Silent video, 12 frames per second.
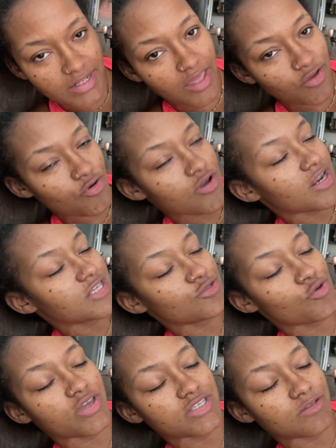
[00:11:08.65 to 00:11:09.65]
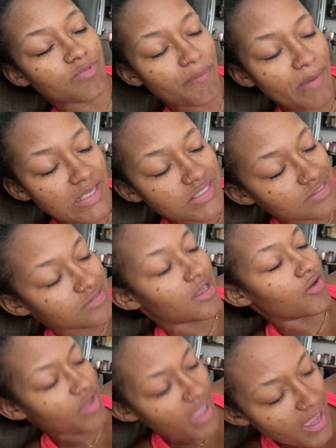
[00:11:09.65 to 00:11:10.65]
Like, girl, let's go get some Popeyes.
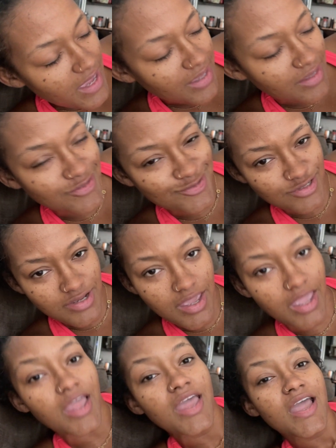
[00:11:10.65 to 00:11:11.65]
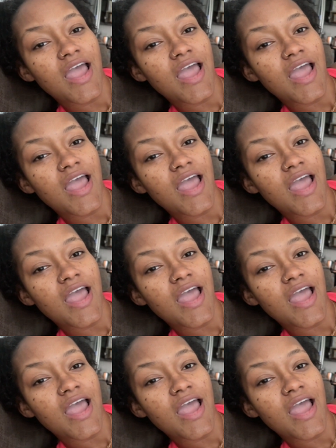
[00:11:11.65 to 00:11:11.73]
Okay, shit.